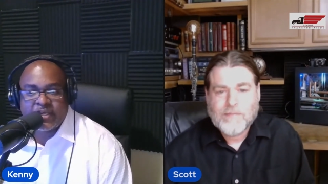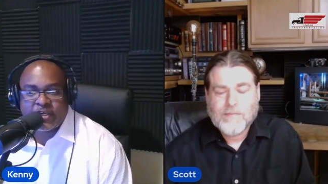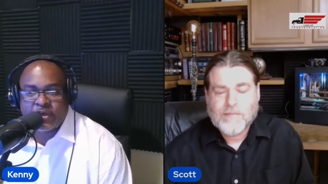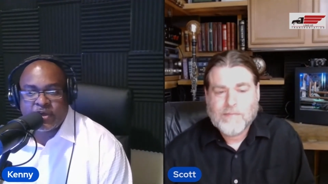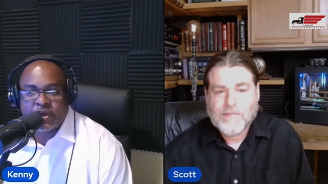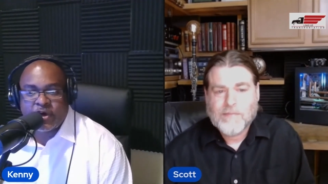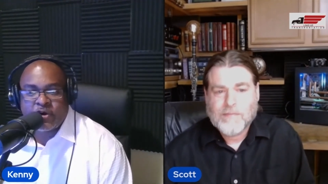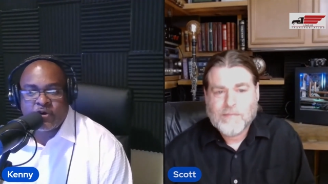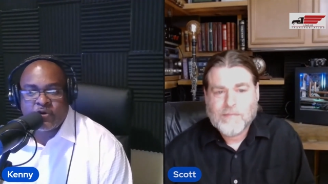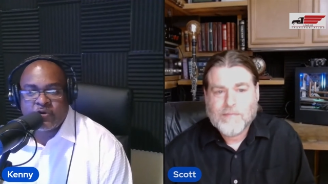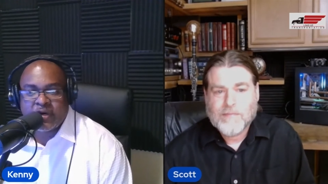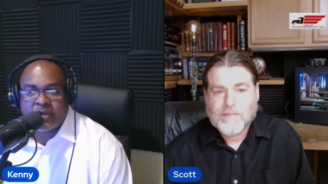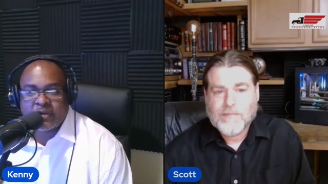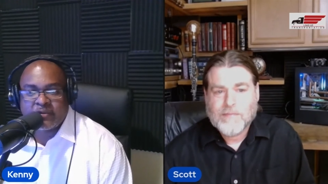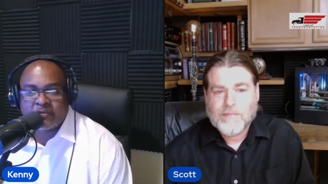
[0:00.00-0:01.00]
Speaker 1: you know,
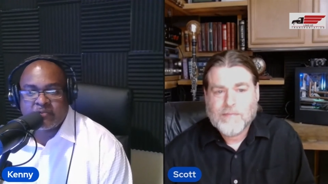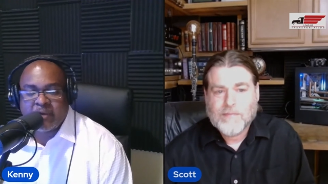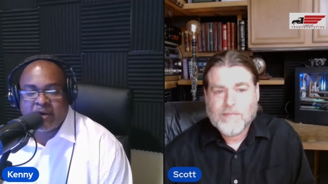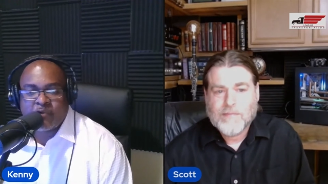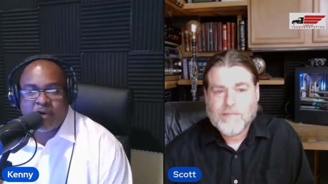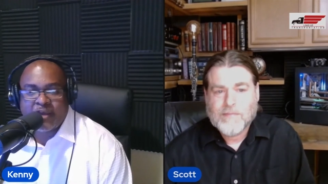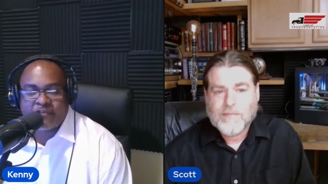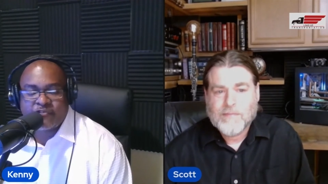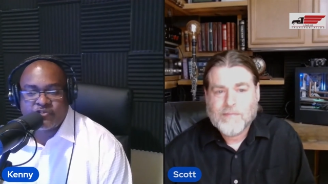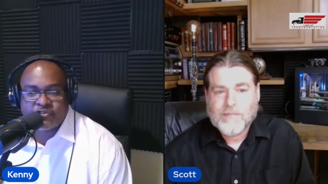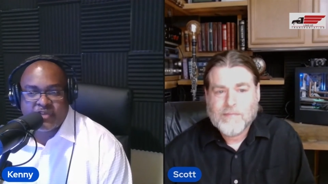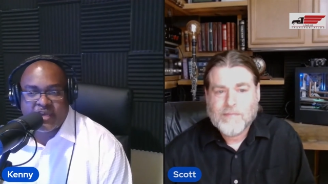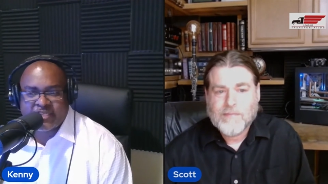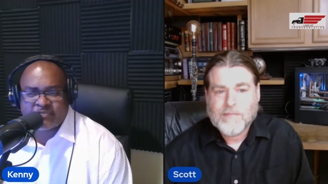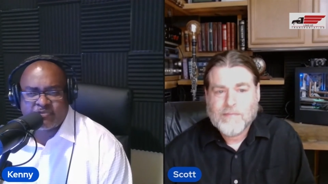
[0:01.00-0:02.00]
uh, my wife used
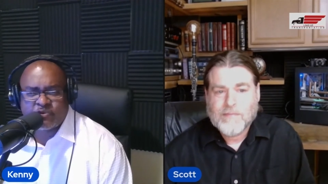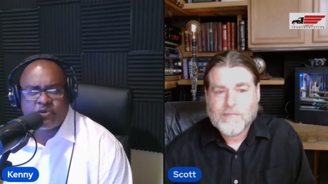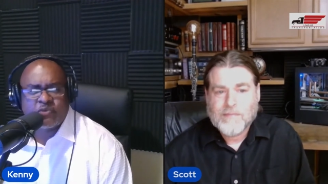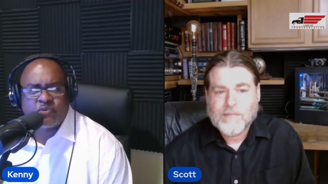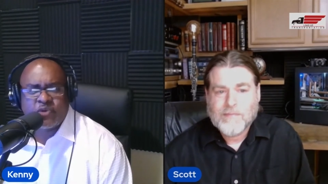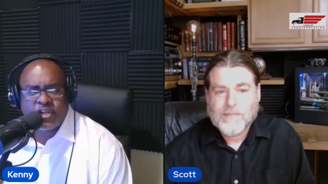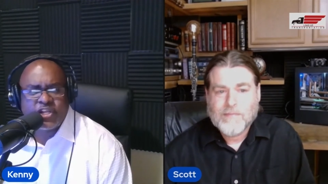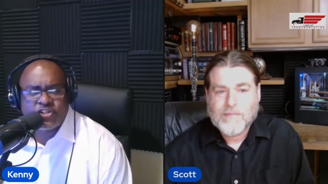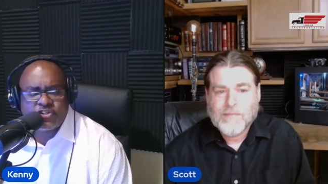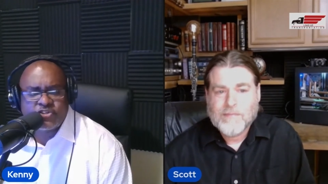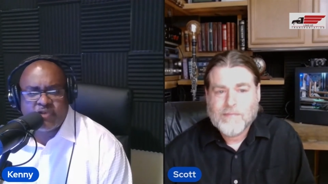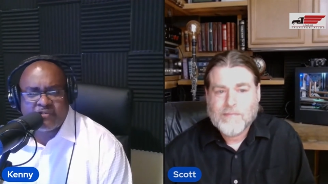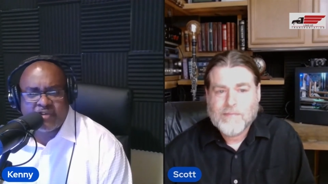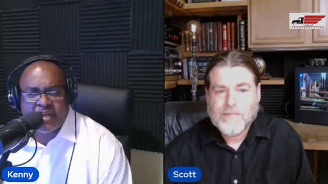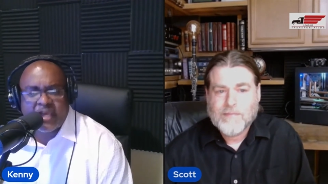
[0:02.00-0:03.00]
to ask me, well, what do you
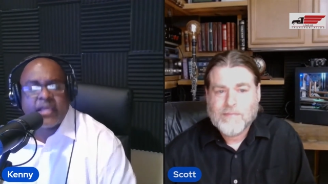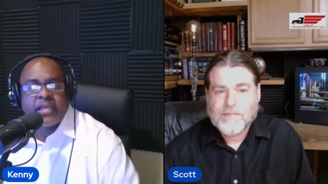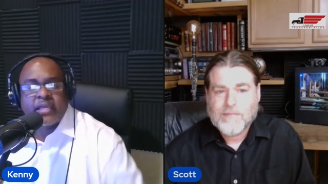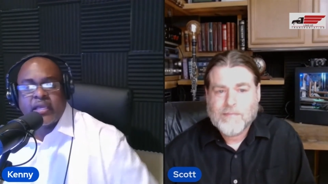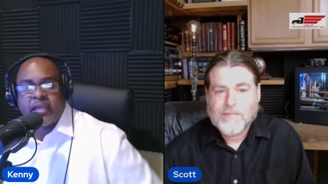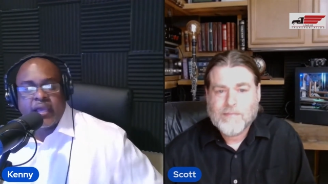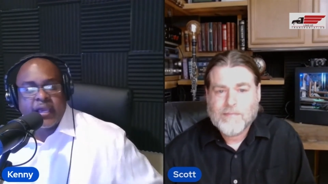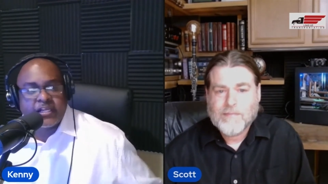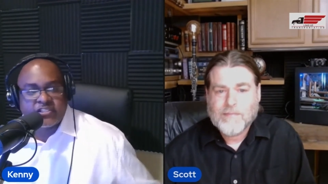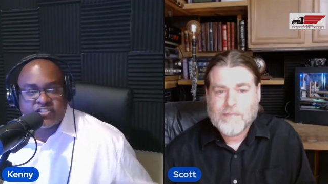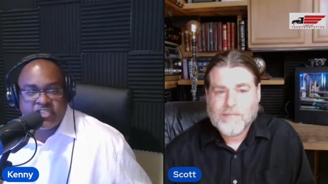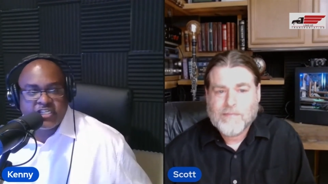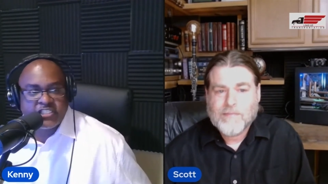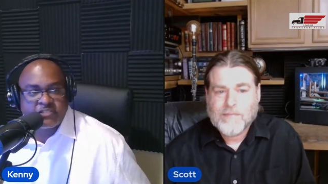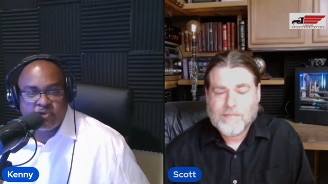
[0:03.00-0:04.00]
do every day? It's
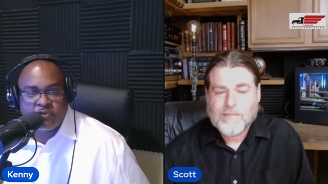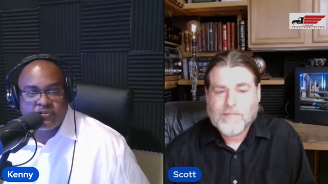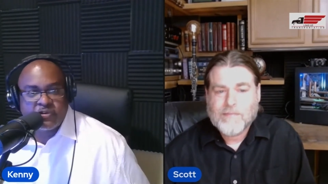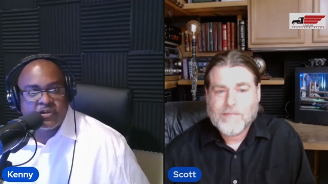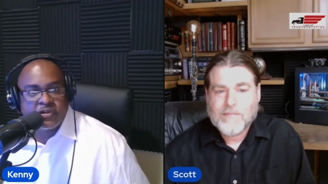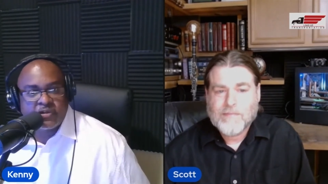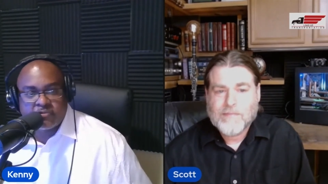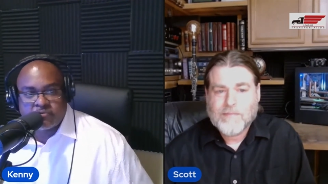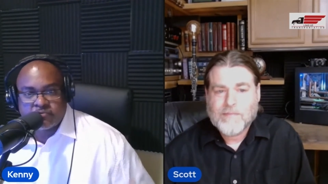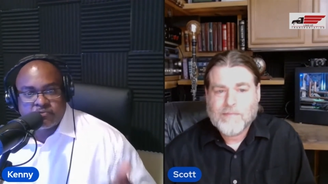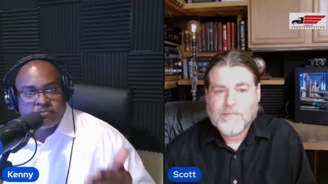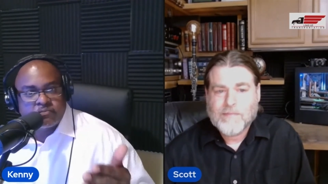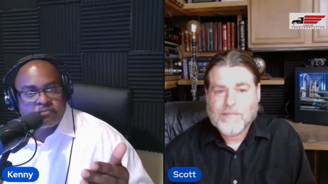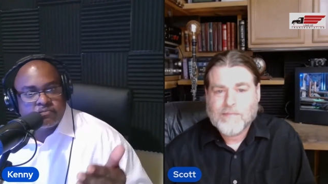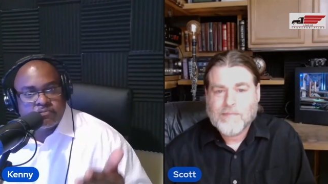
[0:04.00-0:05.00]
just moving
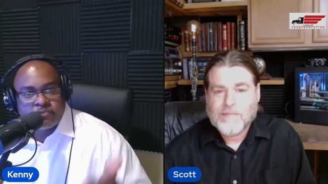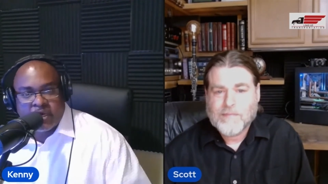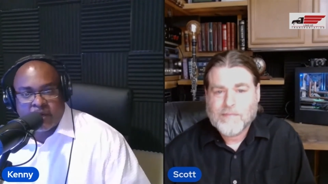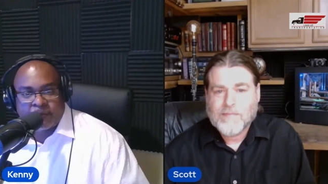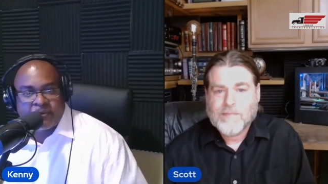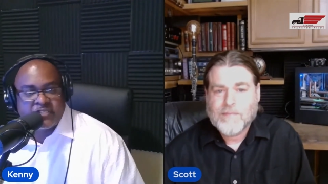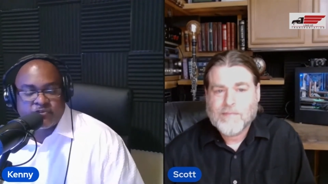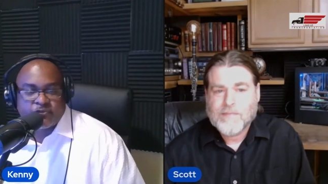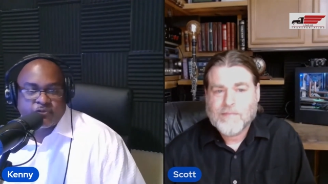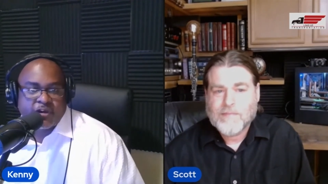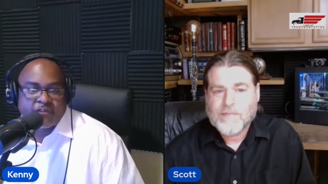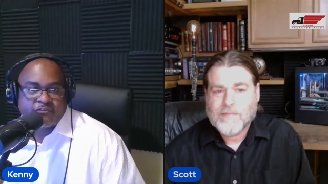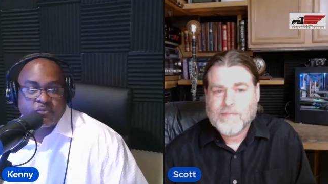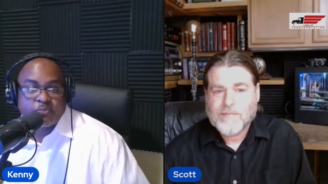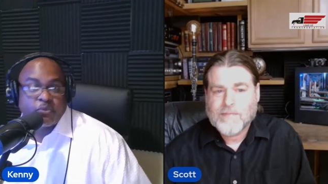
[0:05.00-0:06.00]
a piece of
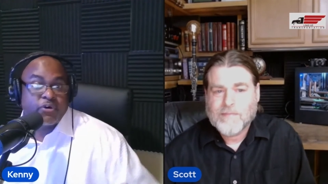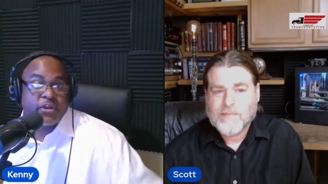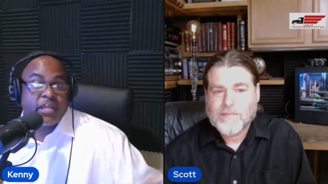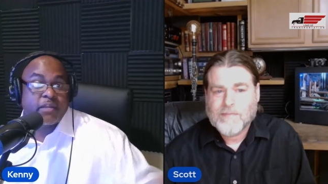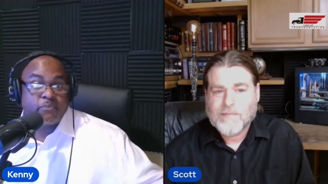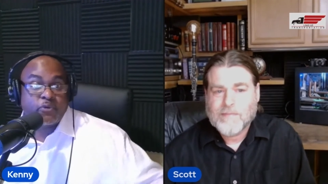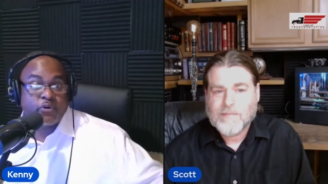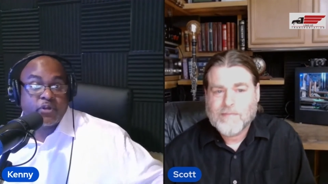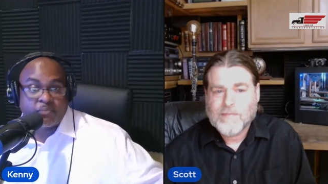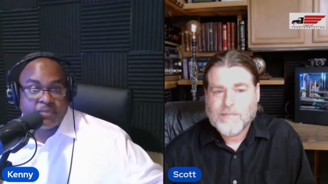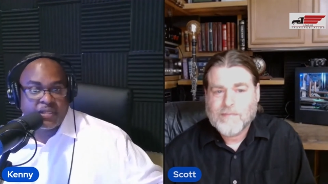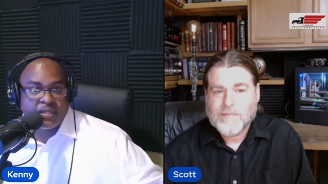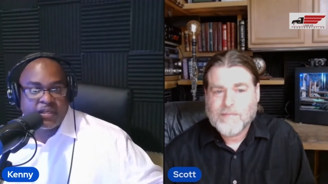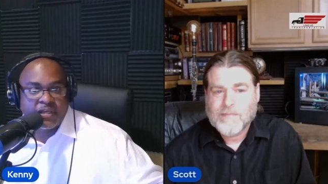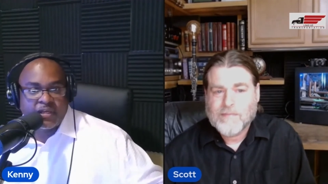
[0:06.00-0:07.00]
freight from point A to point
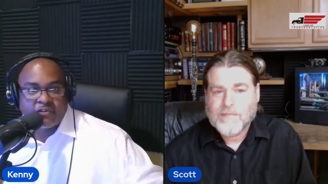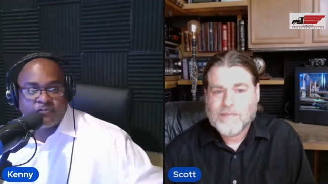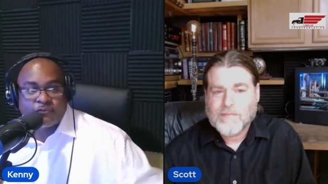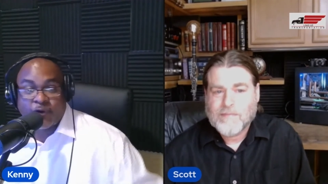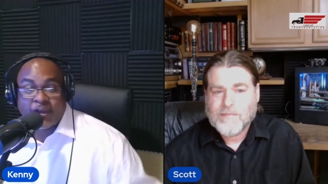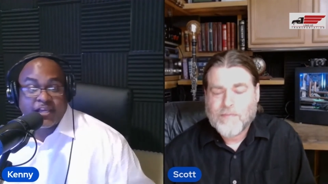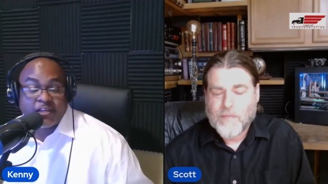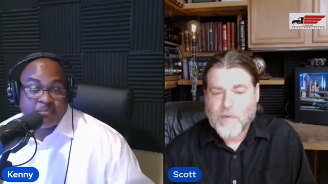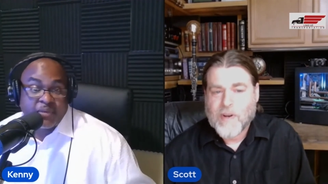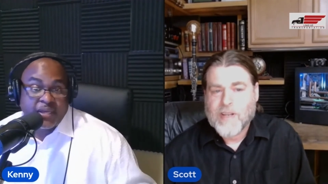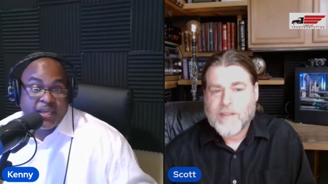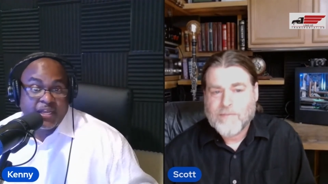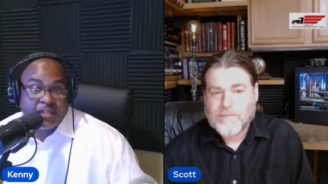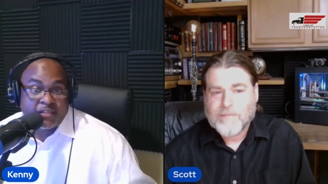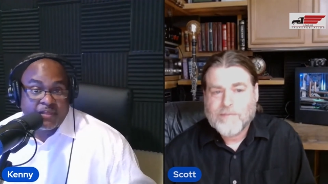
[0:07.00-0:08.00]
B. Freight can
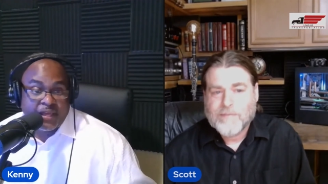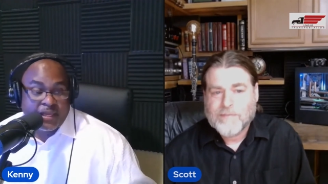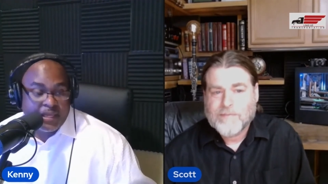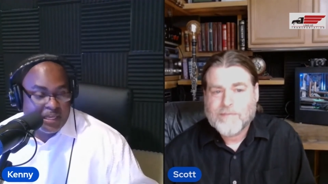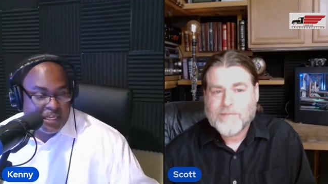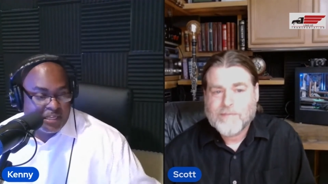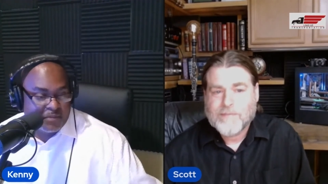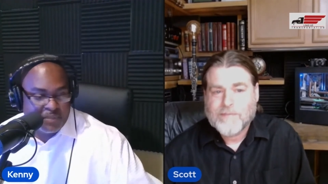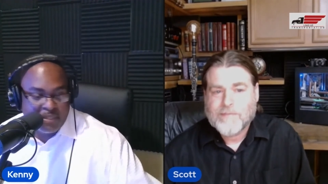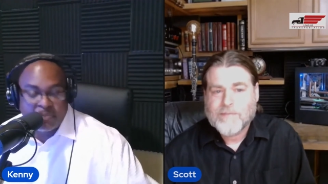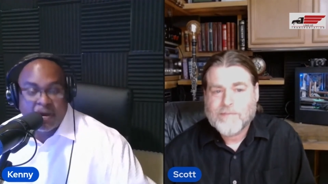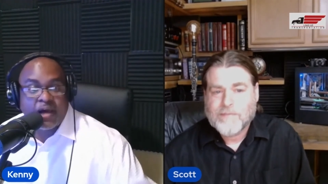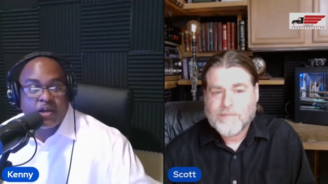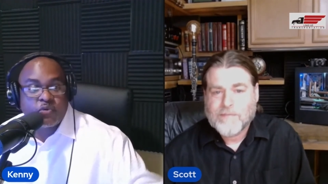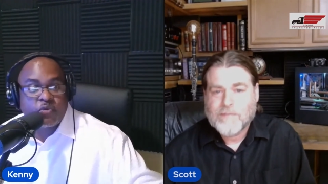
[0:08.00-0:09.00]
be anything. It can be
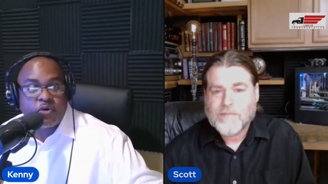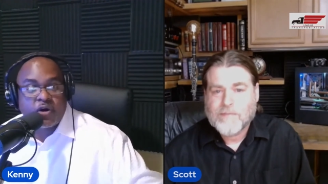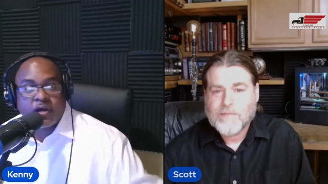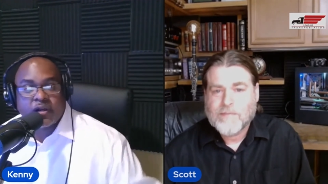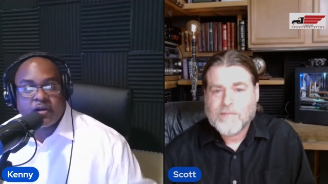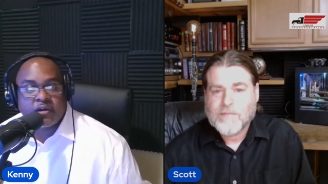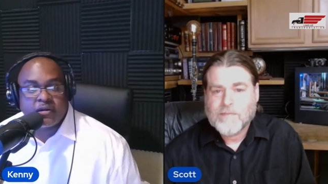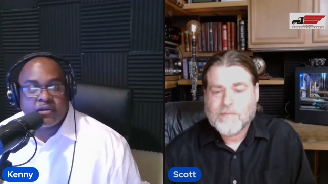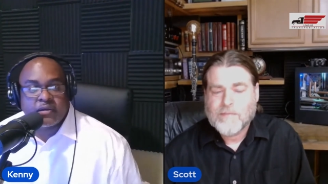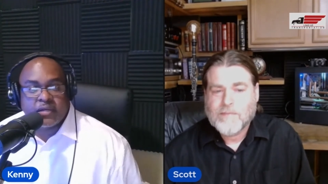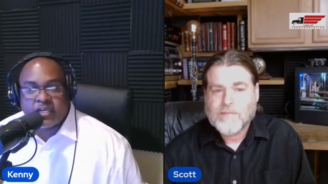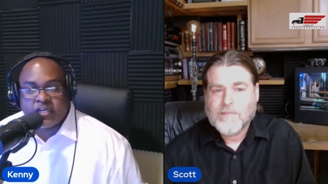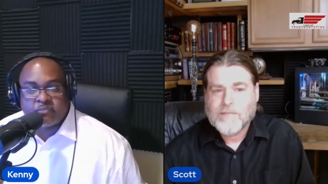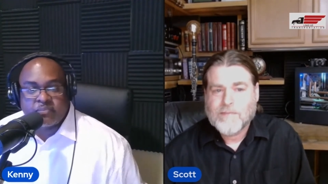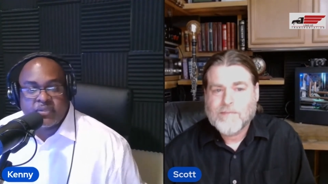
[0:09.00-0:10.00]
bottled water.
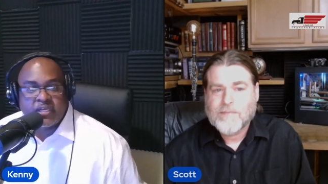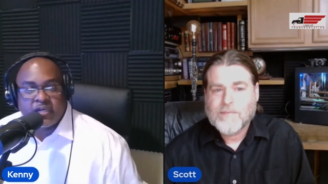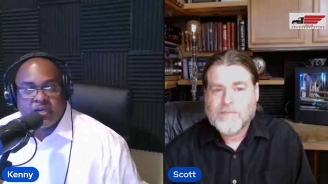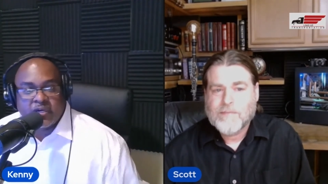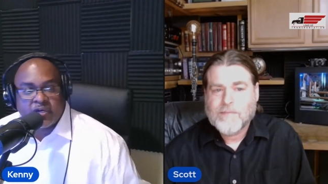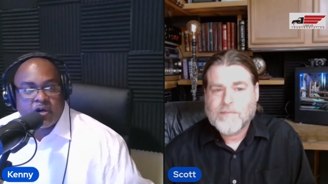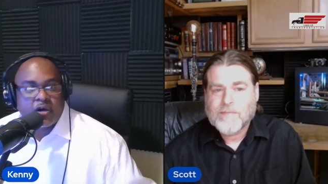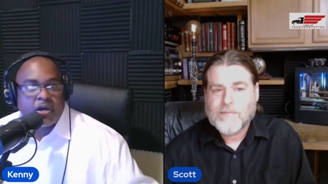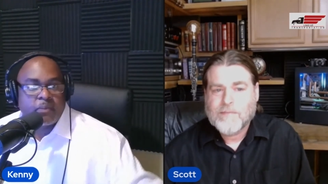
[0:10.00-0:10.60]
It could be a car